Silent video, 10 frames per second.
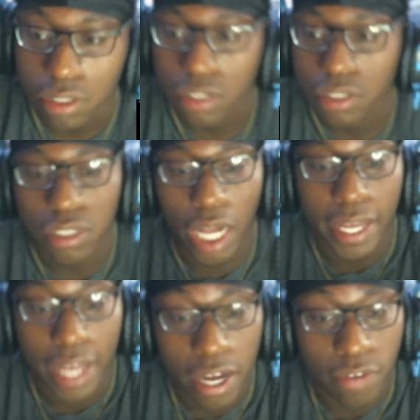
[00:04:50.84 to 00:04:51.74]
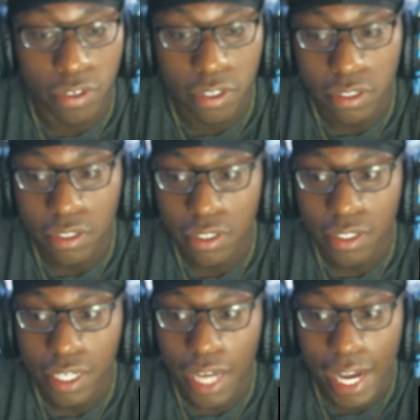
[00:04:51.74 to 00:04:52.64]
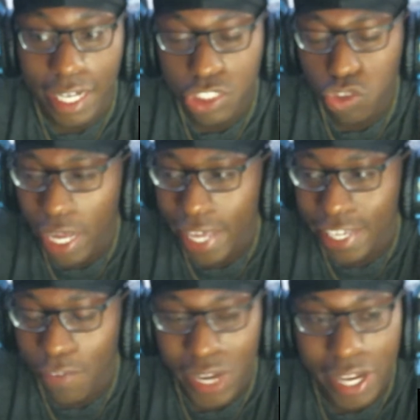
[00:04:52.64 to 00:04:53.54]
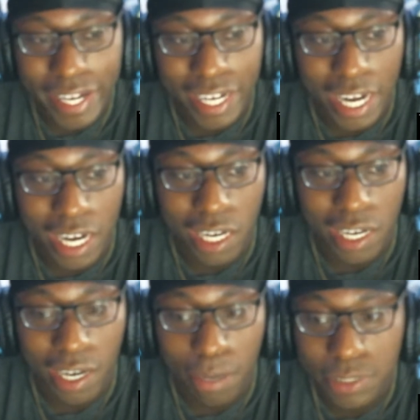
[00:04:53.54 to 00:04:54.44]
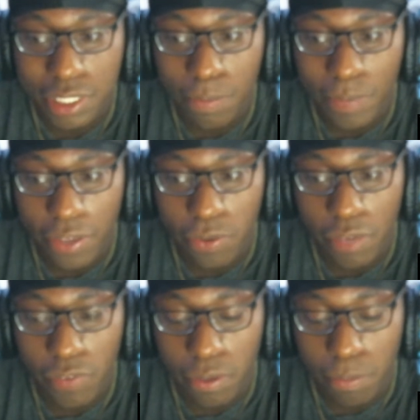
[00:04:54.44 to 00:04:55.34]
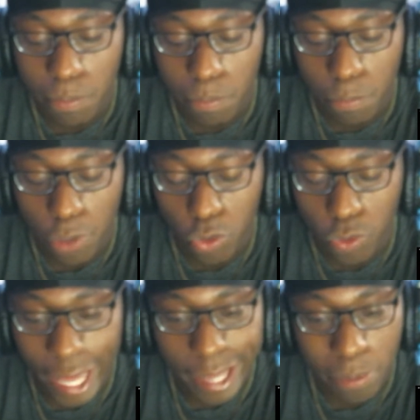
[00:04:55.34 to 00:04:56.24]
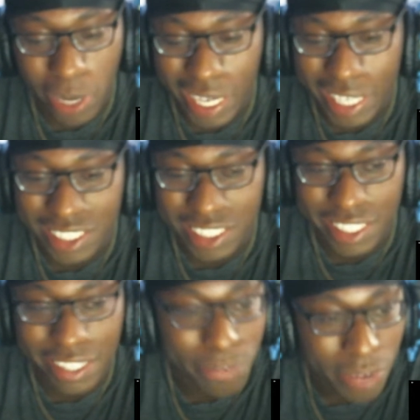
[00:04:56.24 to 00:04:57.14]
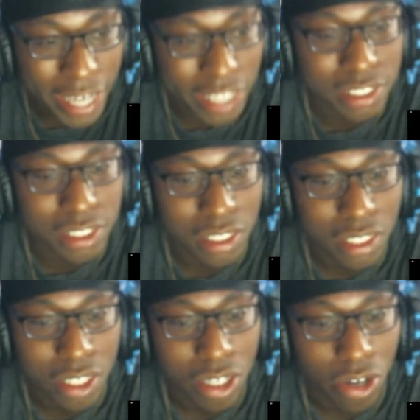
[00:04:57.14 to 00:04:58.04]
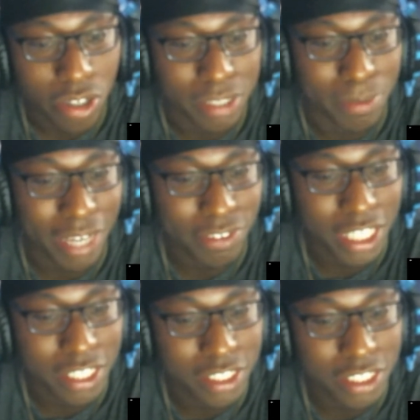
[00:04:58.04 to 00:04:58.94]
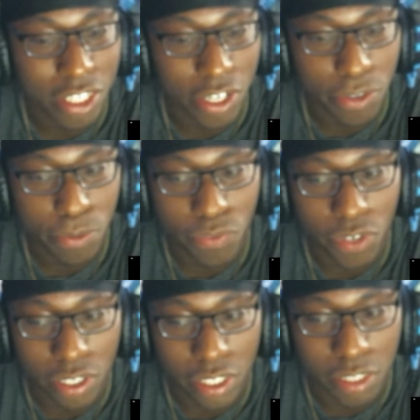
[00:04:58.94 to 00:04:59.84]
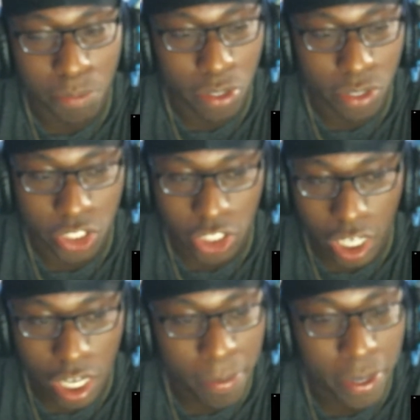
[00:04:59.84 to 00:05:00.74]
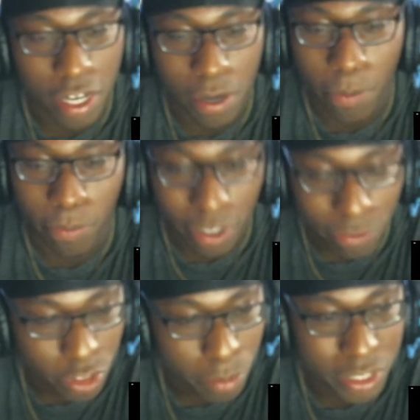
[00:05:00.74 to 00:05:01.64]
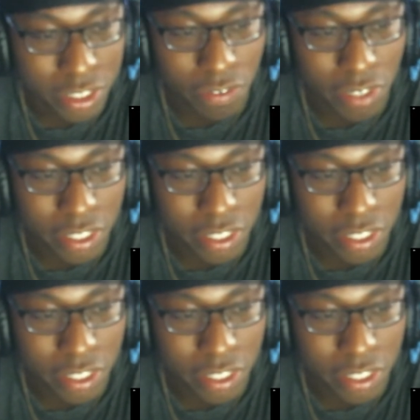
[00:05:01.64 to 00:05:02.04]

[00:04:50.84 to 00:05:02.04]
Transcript: Like, ever unless you like giving that nigga like a lump sum, like you giving bro like probably like ten racks or some life changing shit, or you finna get bro a job and help uplift them and stuff like that,